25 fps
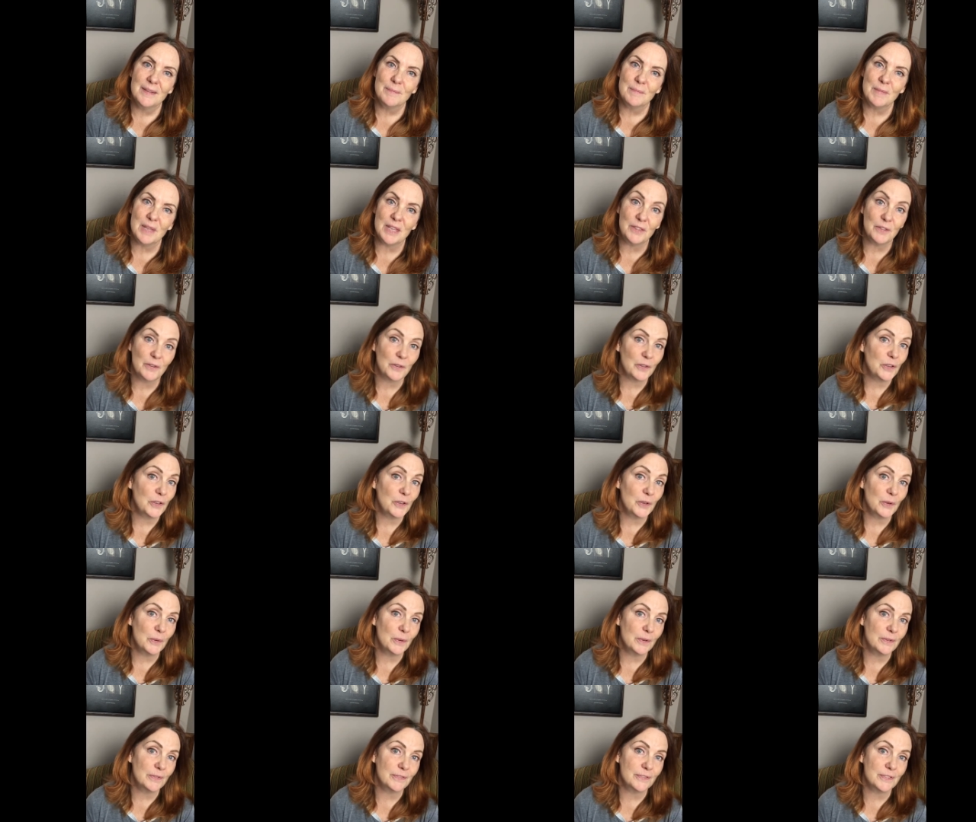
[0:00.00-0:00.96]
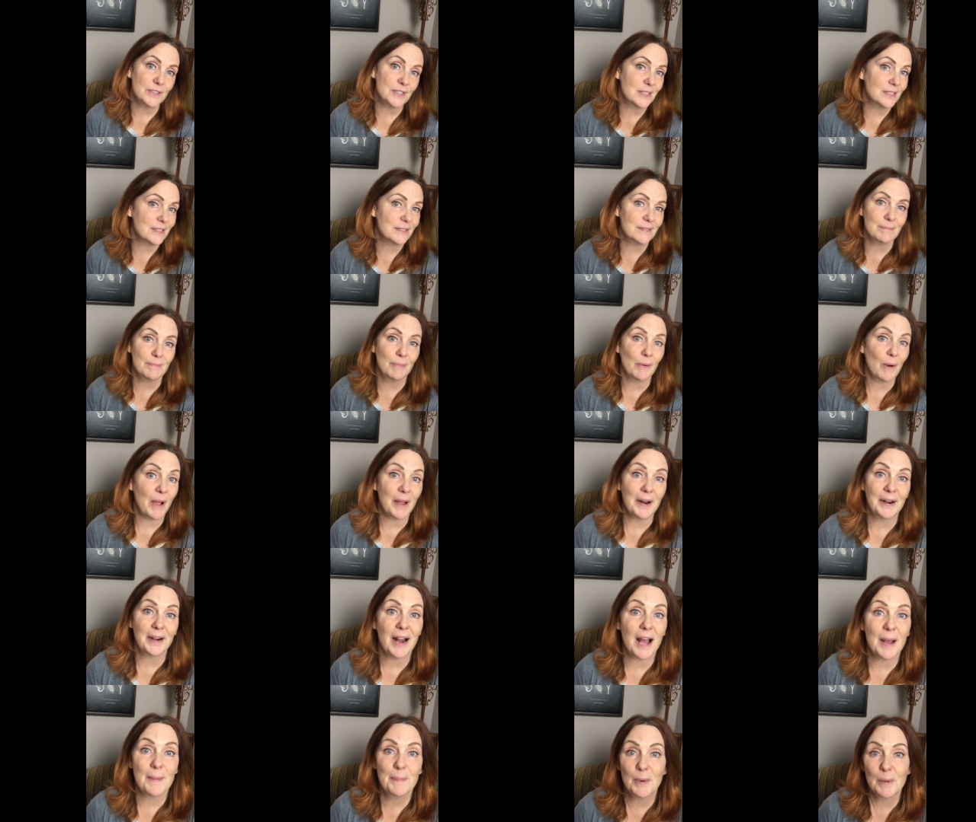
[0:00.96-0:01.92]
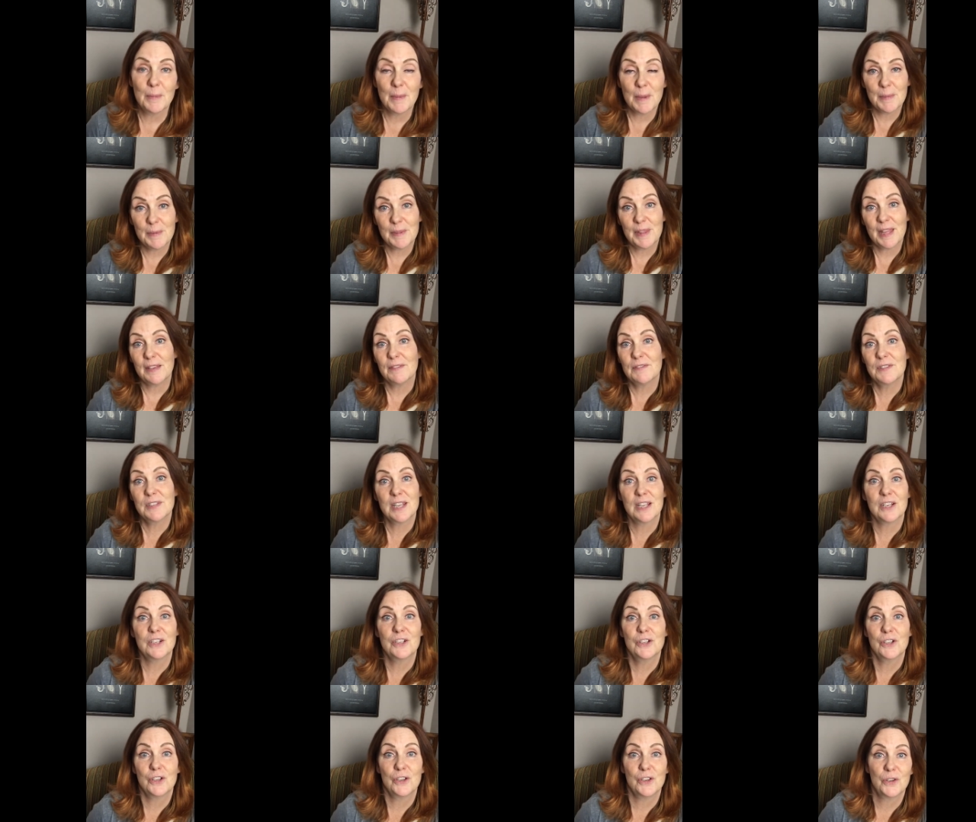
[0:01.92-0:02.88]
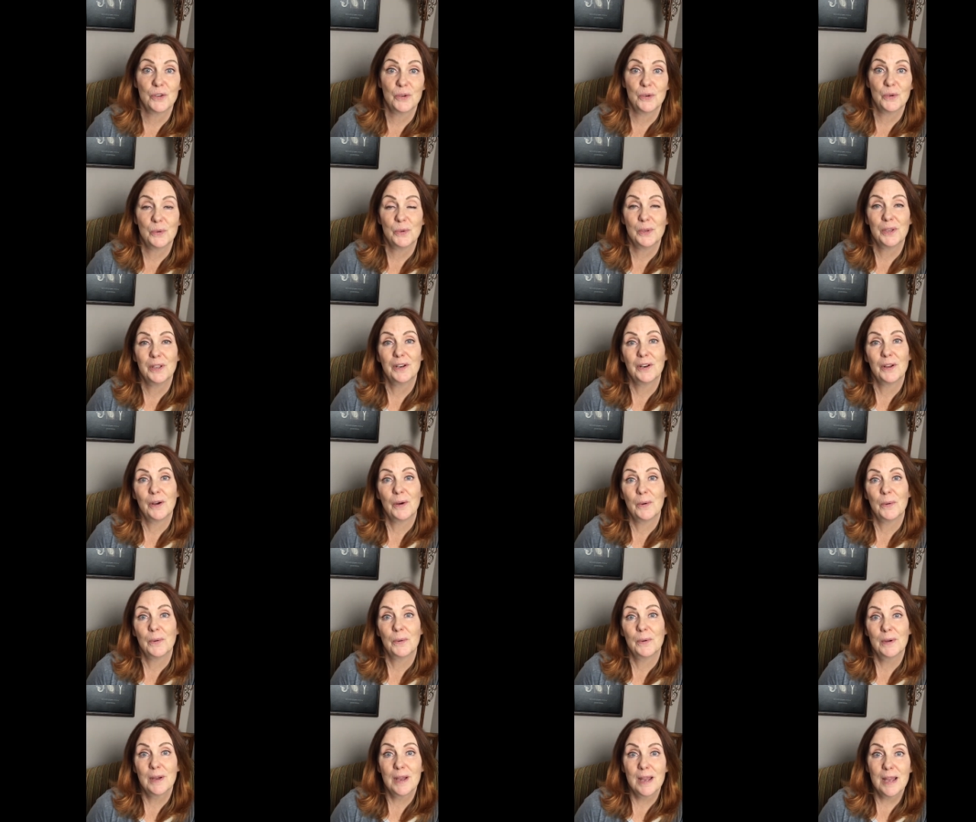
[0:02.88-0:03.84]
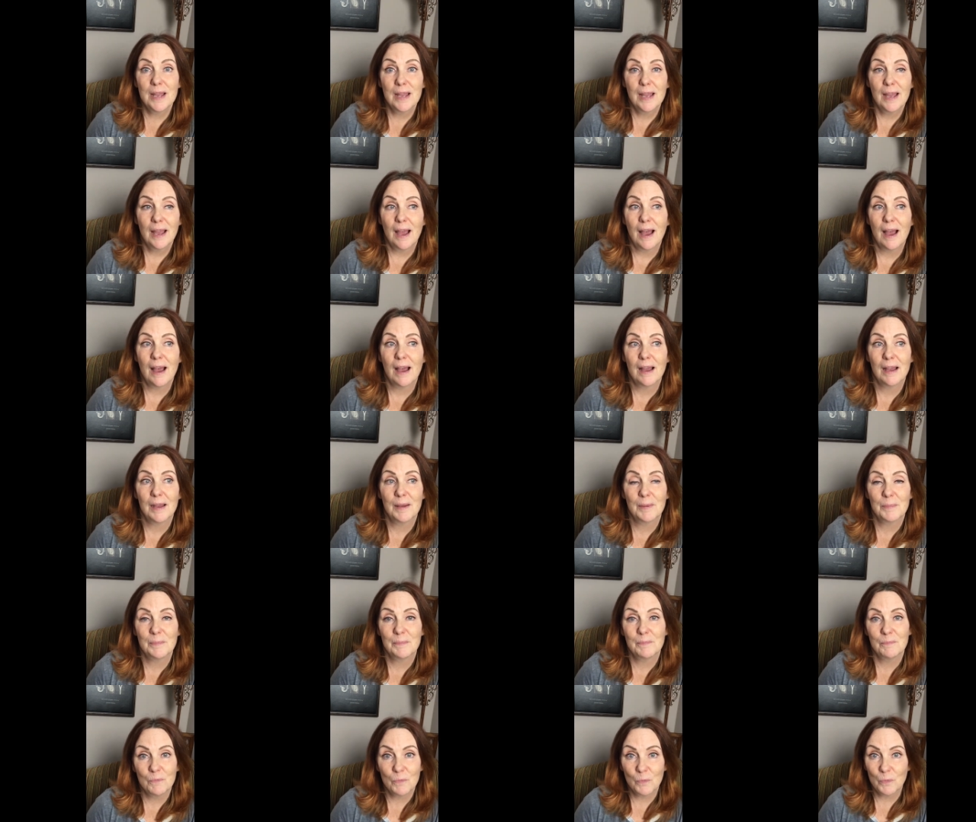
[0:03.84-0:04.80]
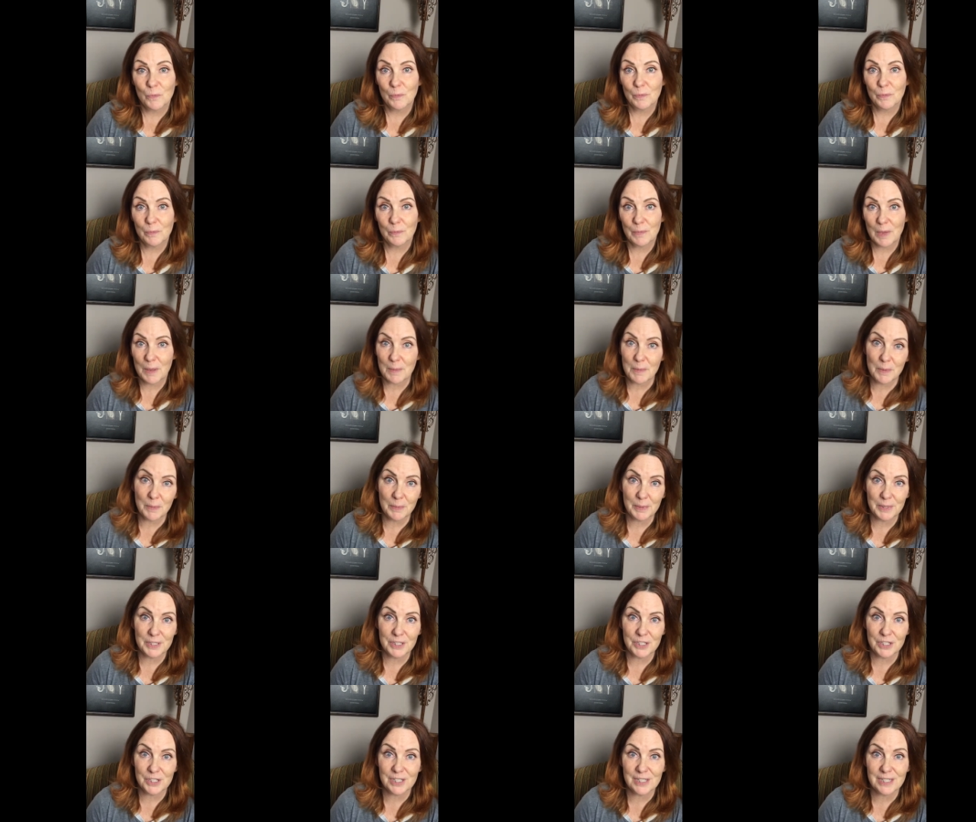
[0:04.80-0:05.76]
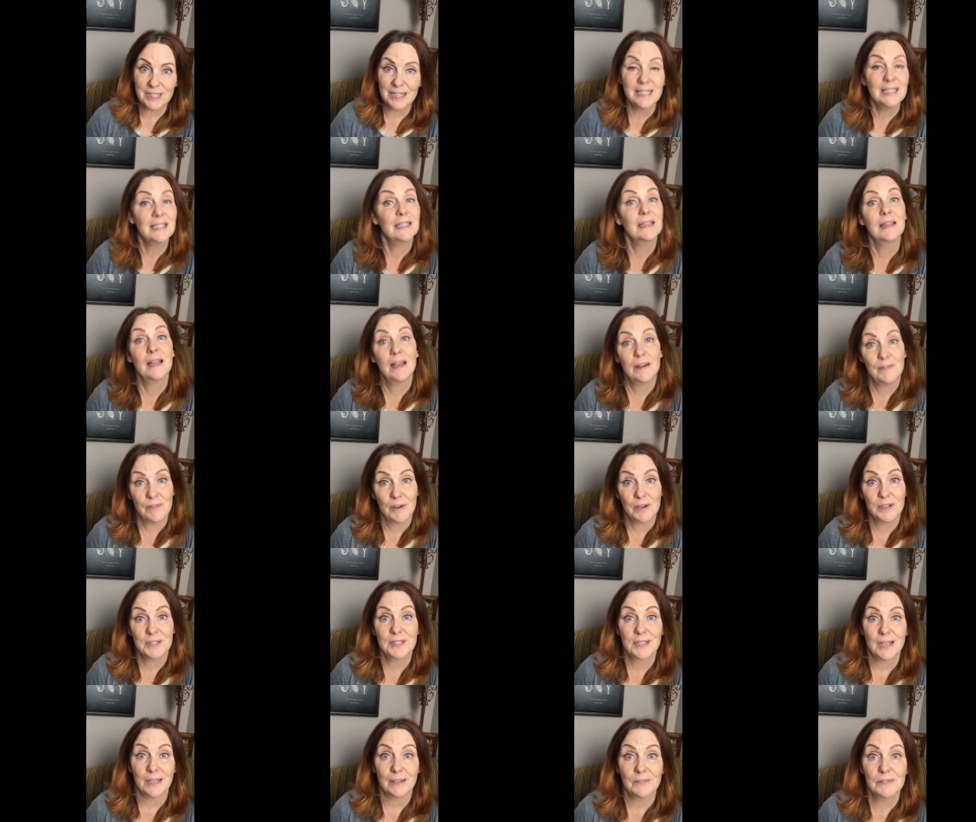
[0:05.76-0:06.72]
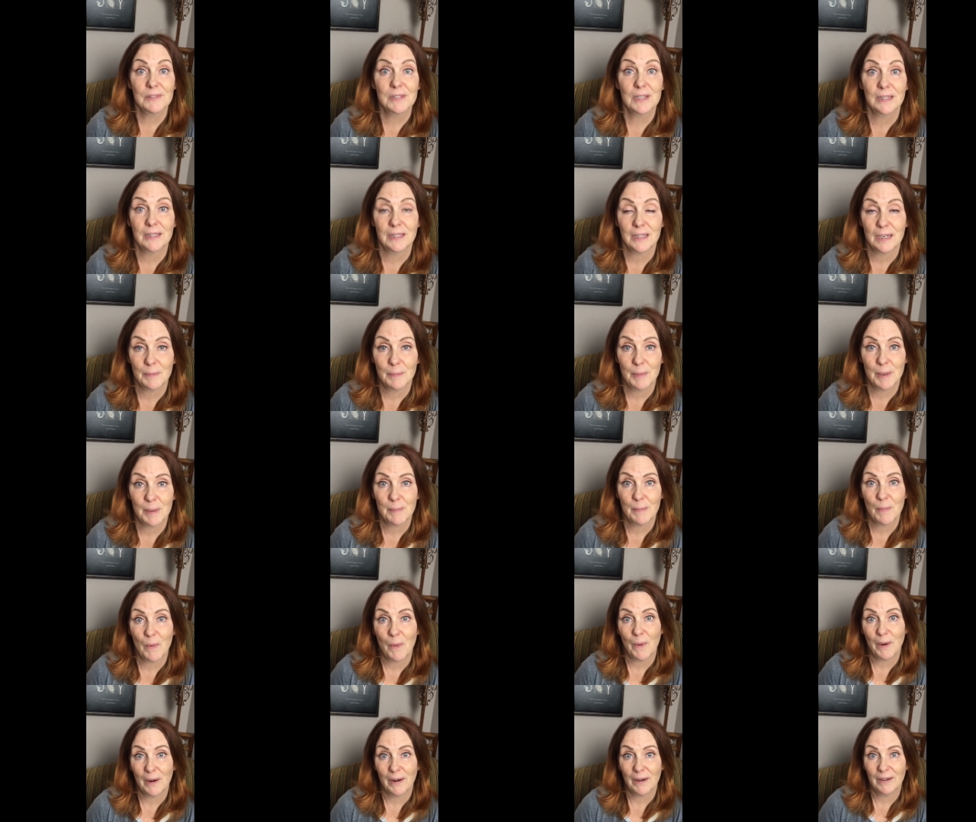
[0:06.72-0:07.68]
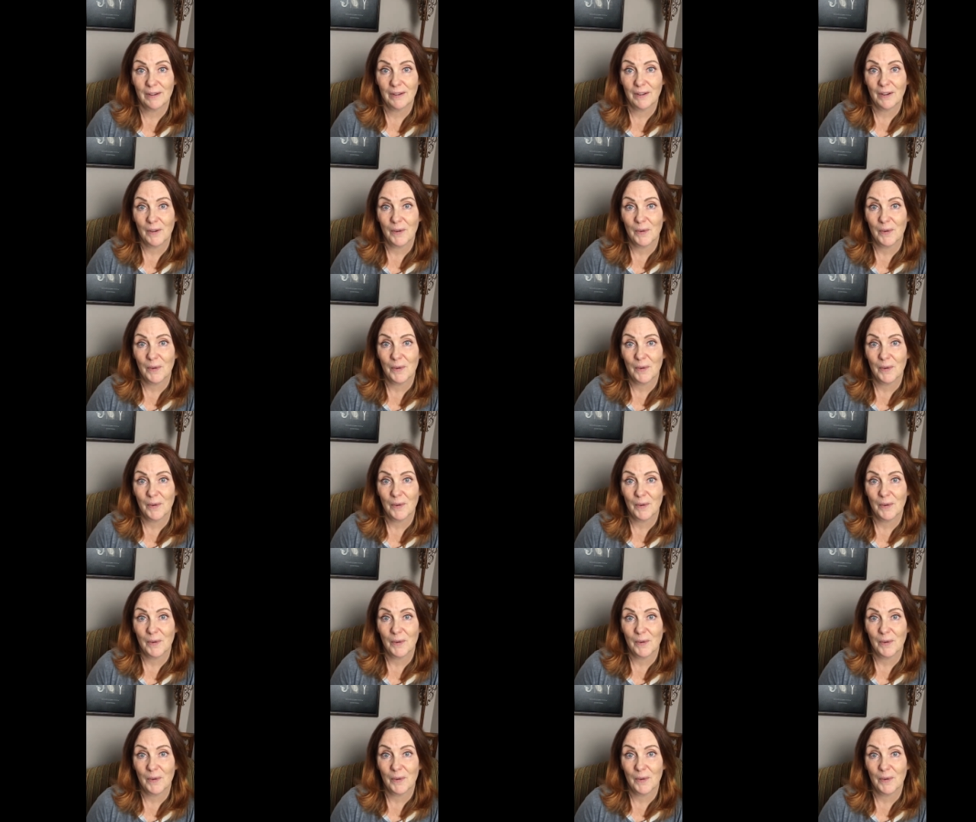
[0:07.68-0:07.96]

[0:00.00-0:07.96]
either you have brought it up or maybe they've said to you, you know, um, maybe we just need to love ourselves a little bit more?